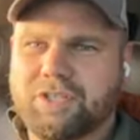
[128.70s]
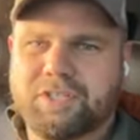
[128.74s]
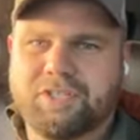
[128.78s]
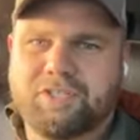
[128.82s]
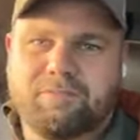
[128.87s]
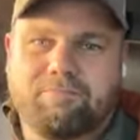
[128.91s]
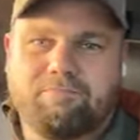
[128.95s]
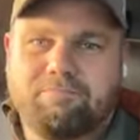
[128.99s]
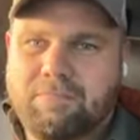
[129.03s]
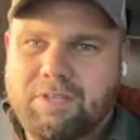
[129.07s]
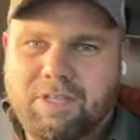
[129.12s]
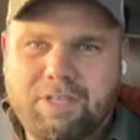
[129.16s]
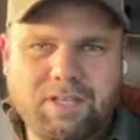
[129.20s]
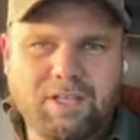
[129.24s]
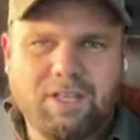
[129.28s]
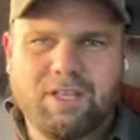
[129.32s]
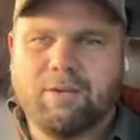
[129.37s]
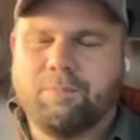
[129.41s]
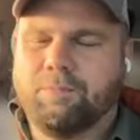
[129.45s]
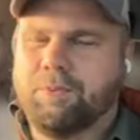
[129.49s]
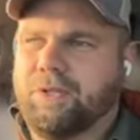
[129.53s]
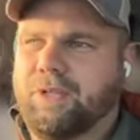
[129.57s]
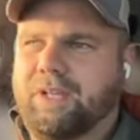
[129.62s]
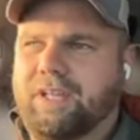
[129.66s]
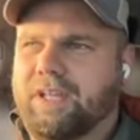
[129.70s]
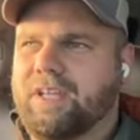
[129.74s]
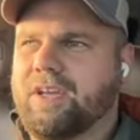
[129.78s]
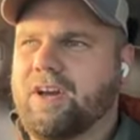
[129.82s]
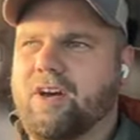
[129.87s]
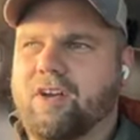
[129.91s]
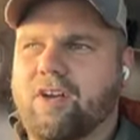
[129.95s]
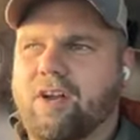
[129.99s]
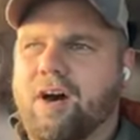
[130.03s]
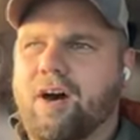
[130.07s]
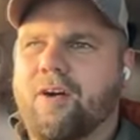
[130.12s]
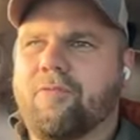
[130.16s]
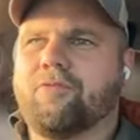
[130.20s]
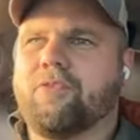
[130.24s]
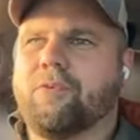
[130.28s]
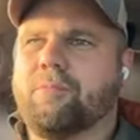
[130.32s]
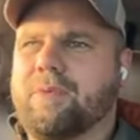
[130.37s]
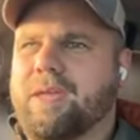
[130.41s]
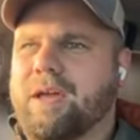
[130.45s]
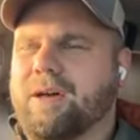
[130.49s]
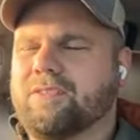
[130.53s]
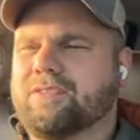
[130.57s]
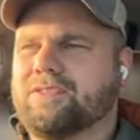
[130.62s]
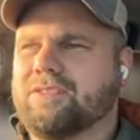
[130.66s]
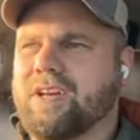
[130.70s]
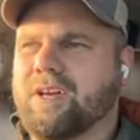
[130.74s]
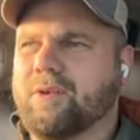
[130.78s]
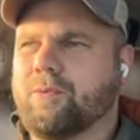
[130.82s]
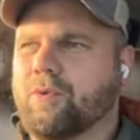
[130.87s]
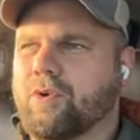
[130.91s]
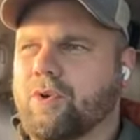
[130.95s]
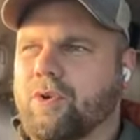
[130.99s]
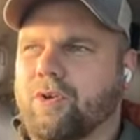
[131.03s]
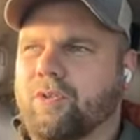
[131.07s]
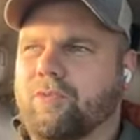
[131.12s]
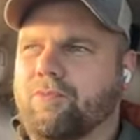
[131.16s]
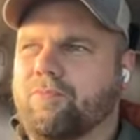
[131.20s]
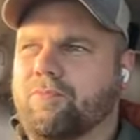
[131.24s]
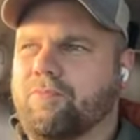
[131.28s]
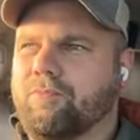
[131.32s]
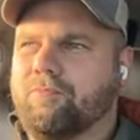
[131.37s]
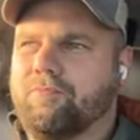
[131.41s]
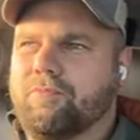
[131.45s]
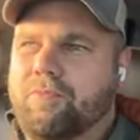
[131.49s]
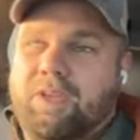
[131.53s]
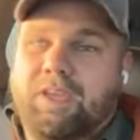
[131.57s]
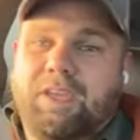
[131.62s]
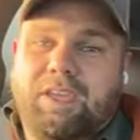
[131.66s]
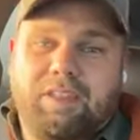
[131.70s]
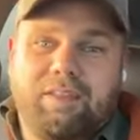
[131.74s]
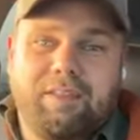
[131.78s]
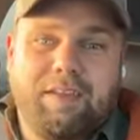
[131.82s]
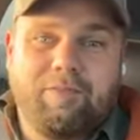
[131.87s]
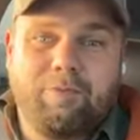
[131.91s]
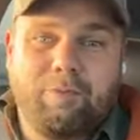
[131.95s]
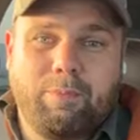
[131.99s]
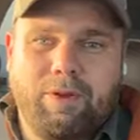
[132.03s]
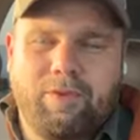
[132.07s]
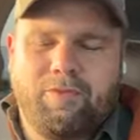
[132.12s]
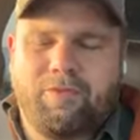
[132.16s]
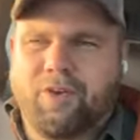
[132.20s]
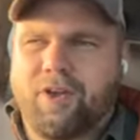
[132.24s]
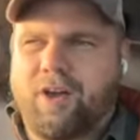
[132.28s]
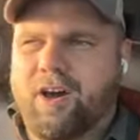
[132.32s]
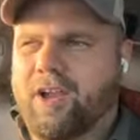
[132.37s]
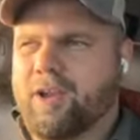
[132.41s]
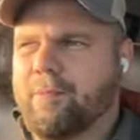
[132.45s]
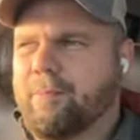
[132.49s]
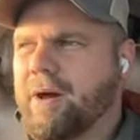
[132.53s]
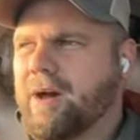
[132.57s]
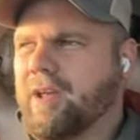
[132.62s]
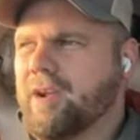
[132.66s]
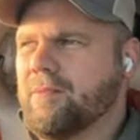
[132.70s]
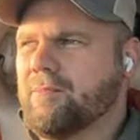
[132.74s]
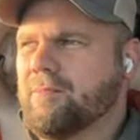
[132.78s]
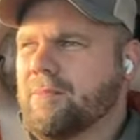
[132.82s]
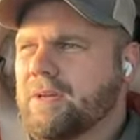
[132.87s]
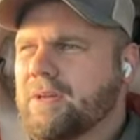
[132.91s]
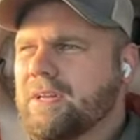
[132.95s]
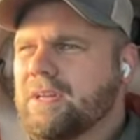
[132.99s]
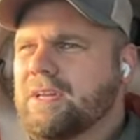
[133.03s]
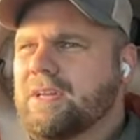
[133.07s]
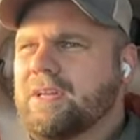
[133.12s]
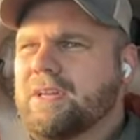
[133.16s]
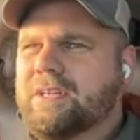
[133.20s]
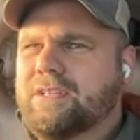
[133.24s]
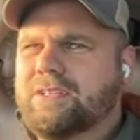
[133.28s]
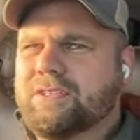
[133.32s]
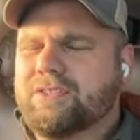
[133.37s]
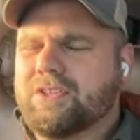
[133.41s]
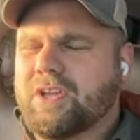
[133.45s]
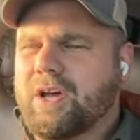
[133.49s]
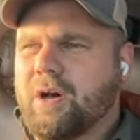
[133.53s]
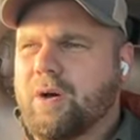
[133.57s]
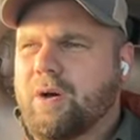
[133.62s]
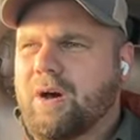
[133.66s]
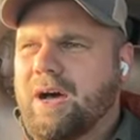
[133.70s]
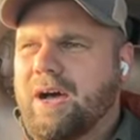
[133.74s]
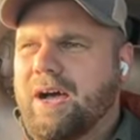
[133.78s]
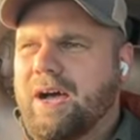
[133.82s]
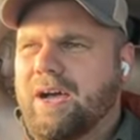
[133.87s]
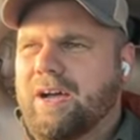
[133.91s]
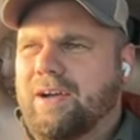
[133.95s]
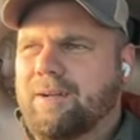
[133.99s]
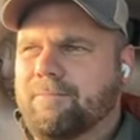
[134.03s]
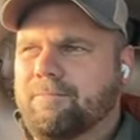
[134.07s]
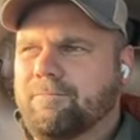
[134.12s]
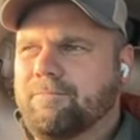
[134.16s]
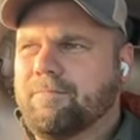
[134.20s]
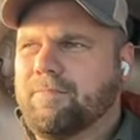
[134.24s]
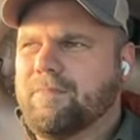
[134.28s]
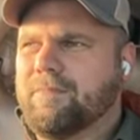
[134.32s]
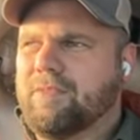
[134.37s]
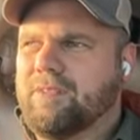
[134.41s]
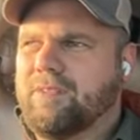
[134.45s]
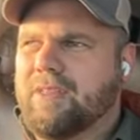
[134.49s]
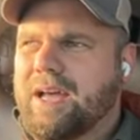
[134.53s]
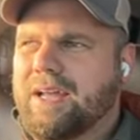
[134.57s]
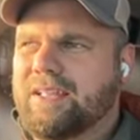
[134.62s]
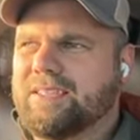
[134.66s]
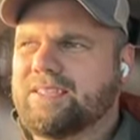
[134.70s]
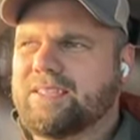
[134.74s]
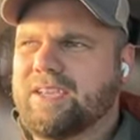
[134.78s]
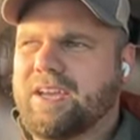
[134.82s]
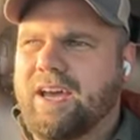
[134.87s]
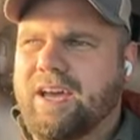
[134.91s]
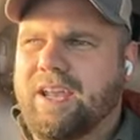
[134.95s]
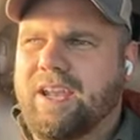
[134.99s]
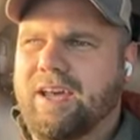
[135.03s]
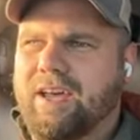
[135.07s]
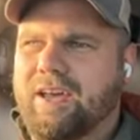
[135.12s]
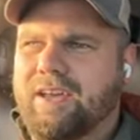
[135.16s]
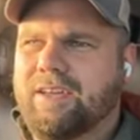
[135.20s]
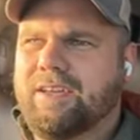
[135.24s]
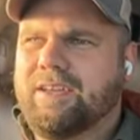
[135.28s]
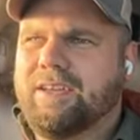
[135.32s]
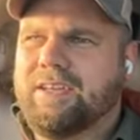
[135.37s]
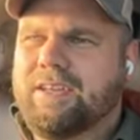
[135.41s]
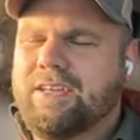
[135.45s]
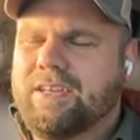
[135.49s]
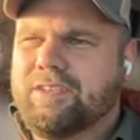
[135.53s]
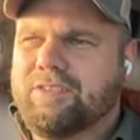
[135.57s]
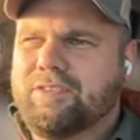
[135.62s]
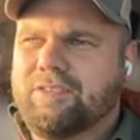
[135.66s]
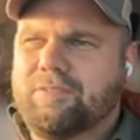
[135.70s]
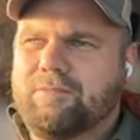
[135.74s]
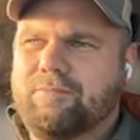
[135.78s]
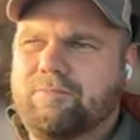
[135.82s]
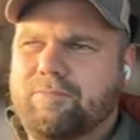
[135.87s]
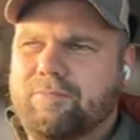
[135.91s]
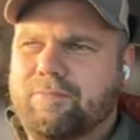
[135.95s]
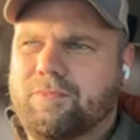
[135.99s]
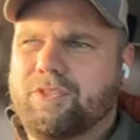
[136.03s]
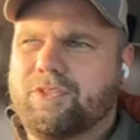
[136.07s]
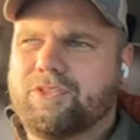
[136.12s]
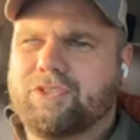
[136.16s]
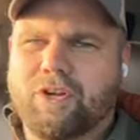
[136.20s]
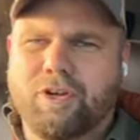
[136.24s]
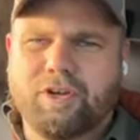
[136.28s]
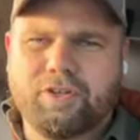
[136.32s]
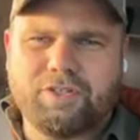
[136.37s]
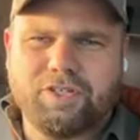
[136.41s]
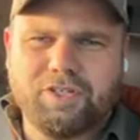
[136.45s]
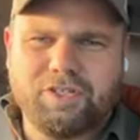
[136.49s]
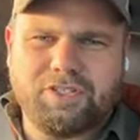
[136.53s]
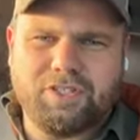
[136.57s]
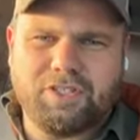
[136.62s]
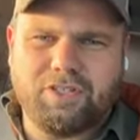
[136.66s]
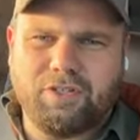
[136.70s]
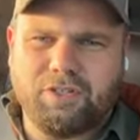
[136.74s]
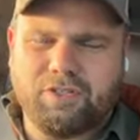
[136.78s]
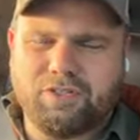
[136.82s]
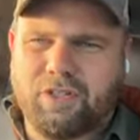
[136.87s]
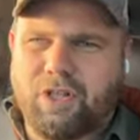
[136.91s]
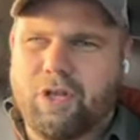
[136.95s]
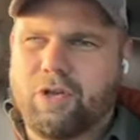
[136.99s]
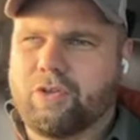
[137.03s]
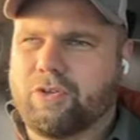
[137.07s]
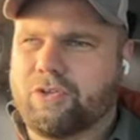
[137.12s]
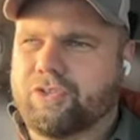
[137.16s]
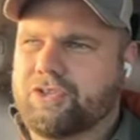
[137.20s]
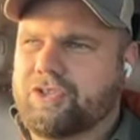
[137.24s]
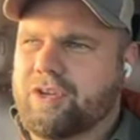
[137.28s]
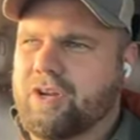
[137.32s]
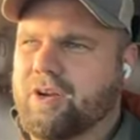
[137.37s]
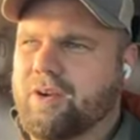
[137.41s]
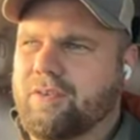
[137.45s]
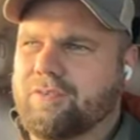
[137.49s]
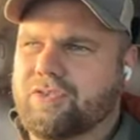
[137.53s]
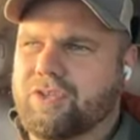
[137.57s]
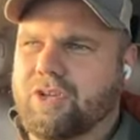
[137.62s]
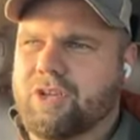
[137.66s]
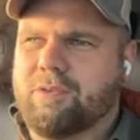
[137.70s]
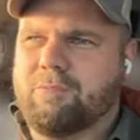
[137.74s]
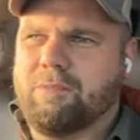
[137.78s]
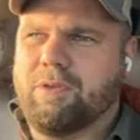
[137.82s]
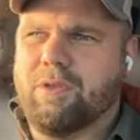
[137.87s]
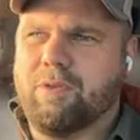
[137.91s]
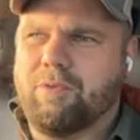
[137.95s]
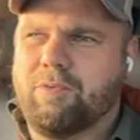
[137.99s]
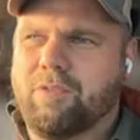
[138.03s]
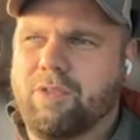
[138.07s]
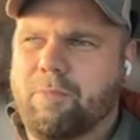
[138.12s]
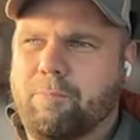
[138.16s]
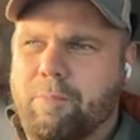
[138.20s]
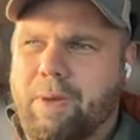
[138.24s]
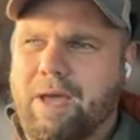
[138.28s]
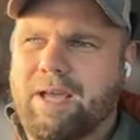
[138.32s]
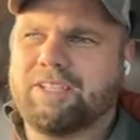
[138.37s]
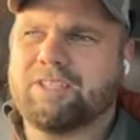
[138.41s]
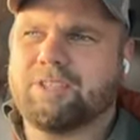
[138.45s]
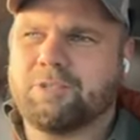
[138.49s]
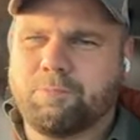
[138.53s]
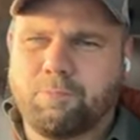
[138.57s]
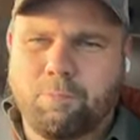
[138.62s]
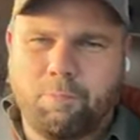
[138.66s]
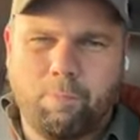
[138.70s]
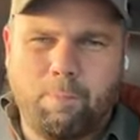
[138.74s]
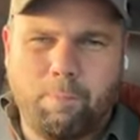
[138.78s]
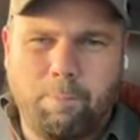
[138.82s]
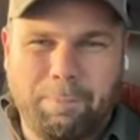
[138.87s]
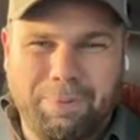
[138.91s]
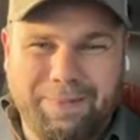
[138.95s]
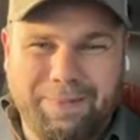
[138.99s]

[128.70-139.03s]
just completely cut off from the outside world, thinking everybody forgot about them. So that's kind of the churches, and those local sheriffs are going to be the best